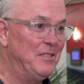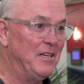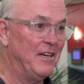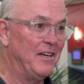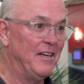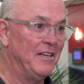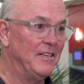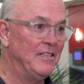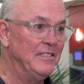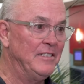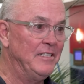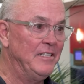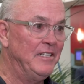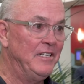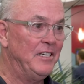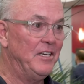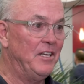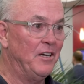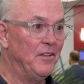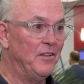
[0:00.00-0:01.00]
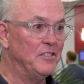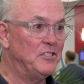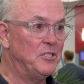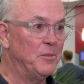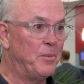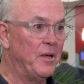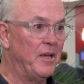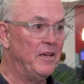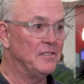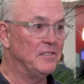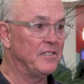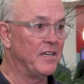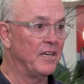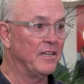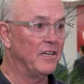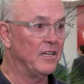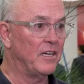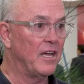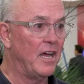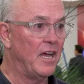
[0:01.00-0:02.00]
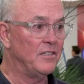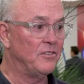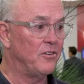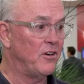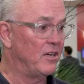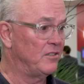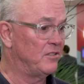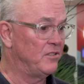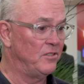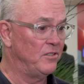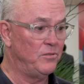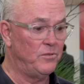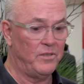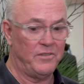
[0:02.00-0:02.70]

Uh, you know that you pay a second contract to.